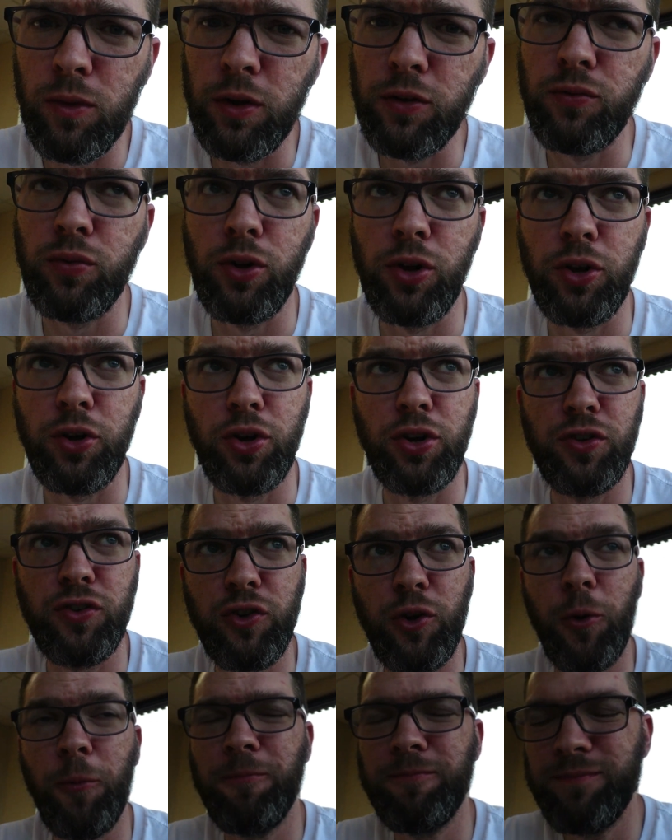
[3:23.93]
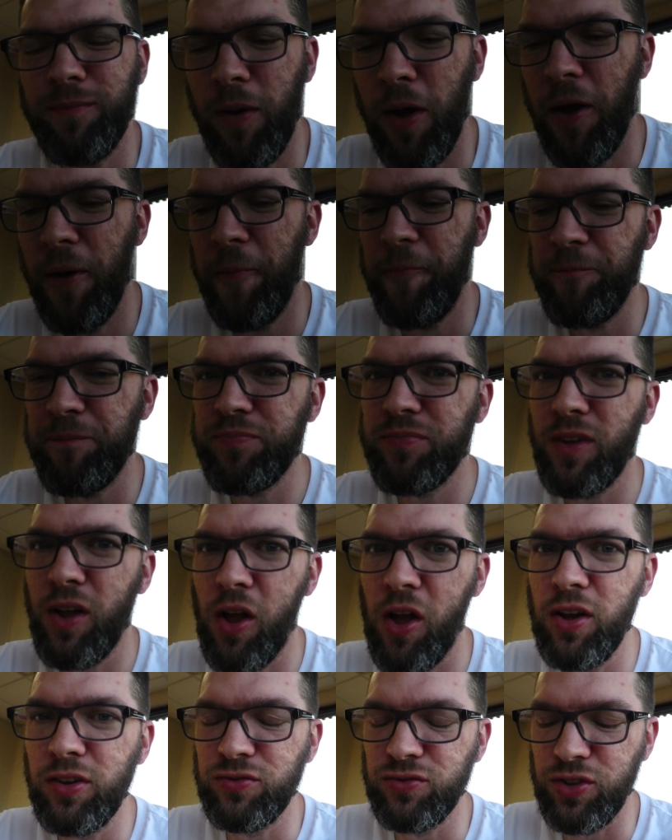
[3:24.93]
It's really good too.
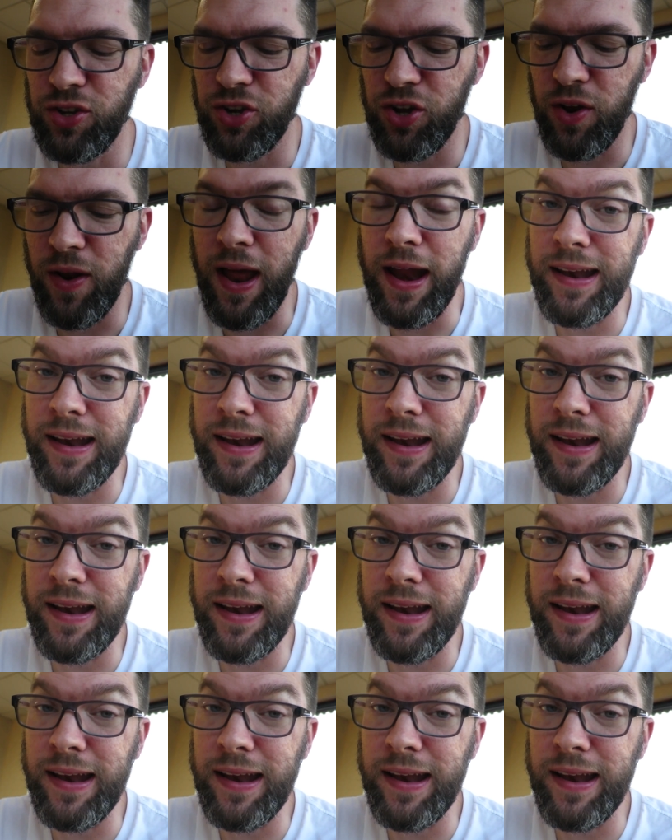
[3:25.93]
It's really good.